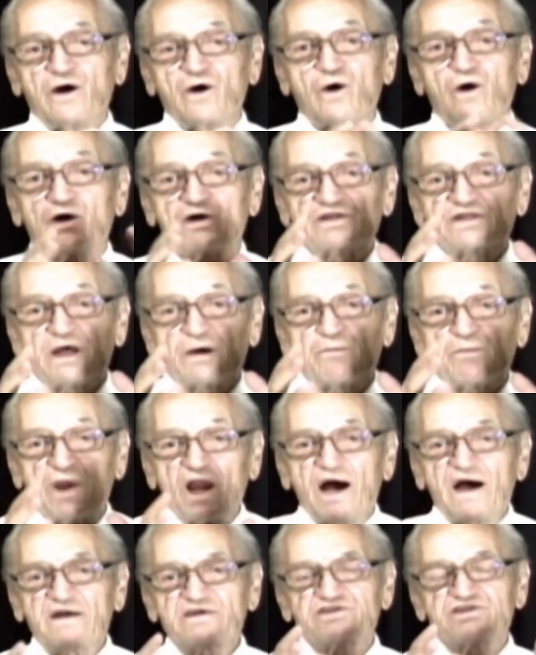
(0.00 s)
or the
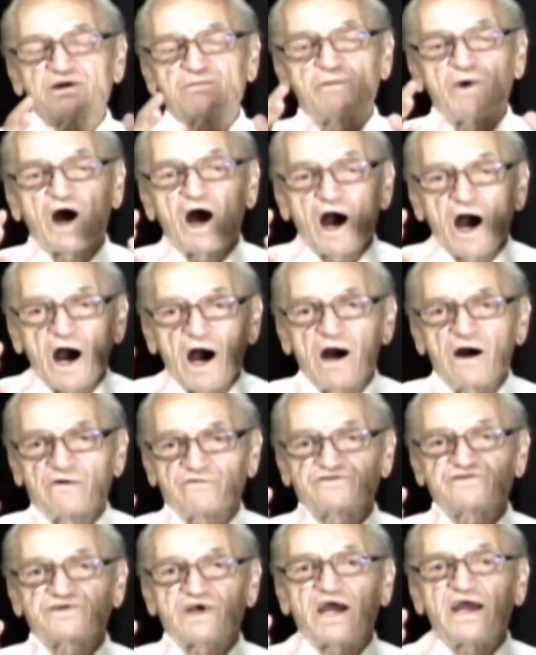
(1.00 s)
blossom
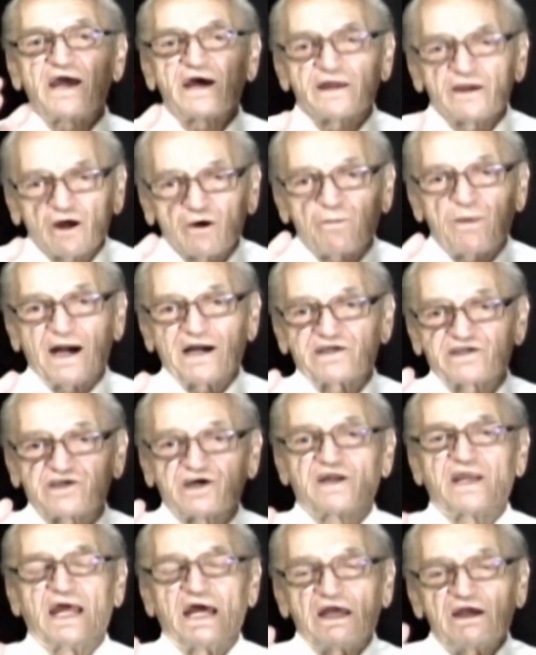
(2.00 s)
of
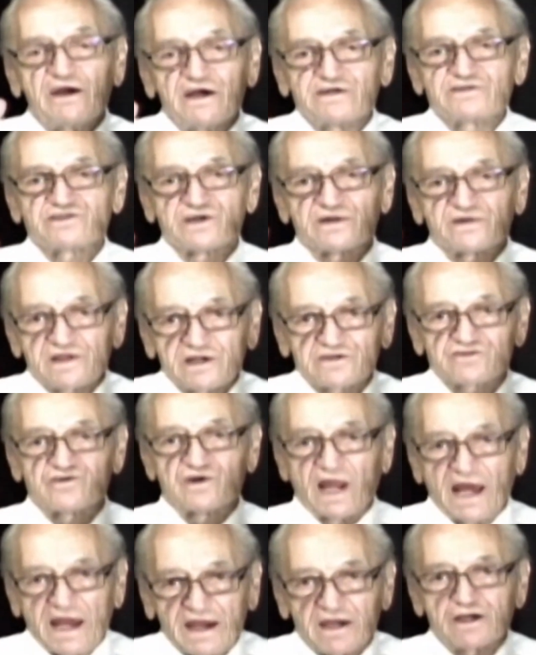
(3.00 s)
cyanobacteria is in this
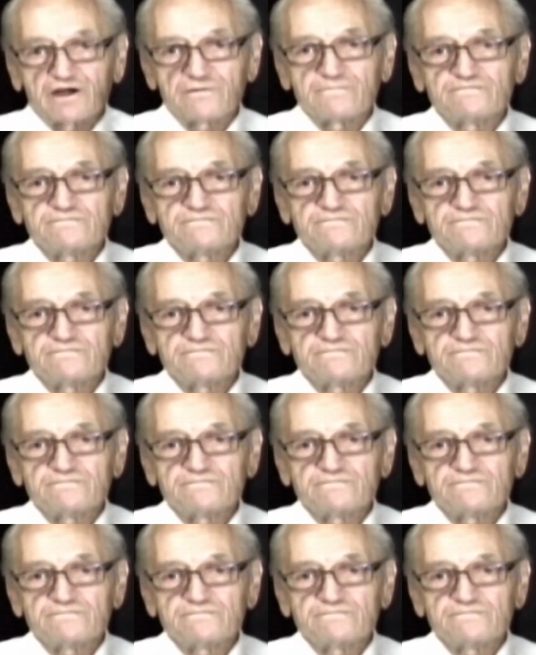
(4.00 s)
lake.